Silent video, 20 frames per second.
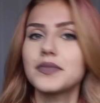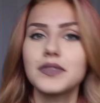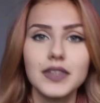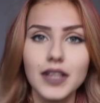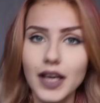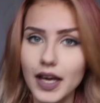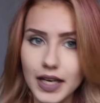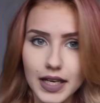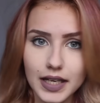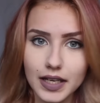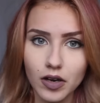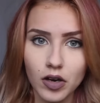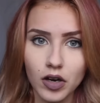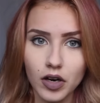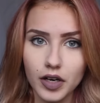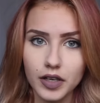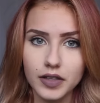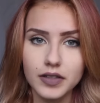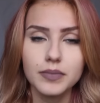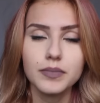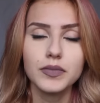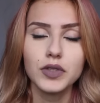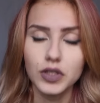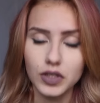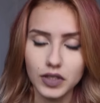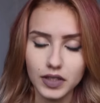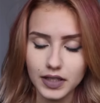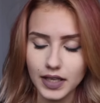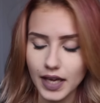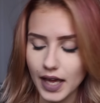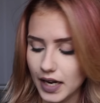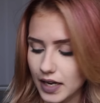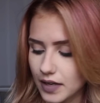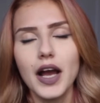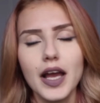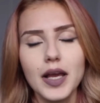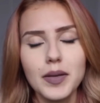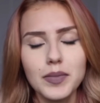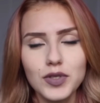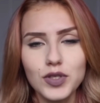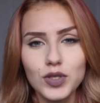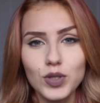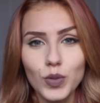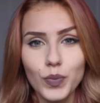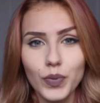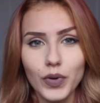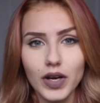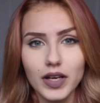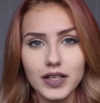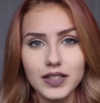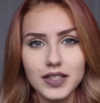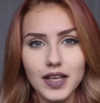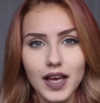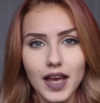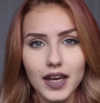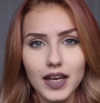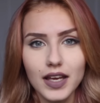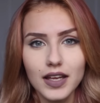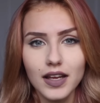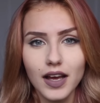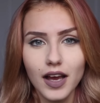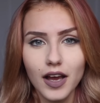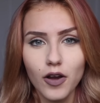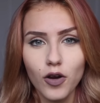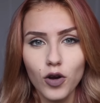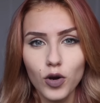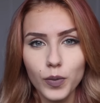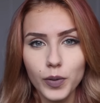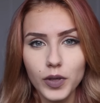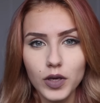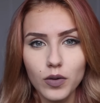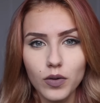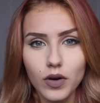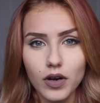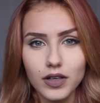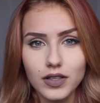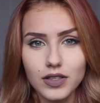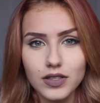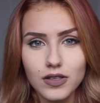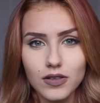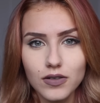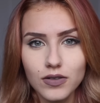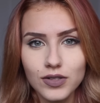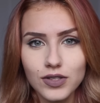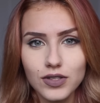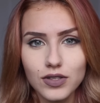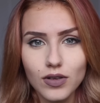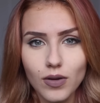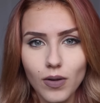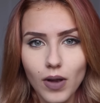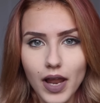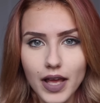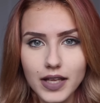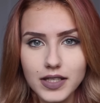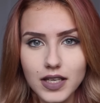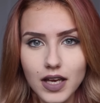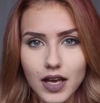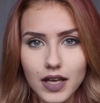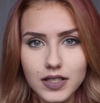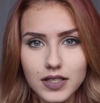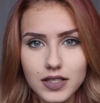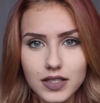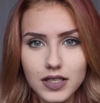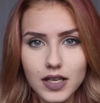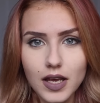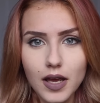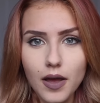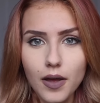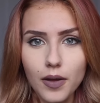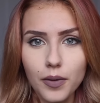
Nutting hard, you could get it. I'm super excited, I hope you are too, so let us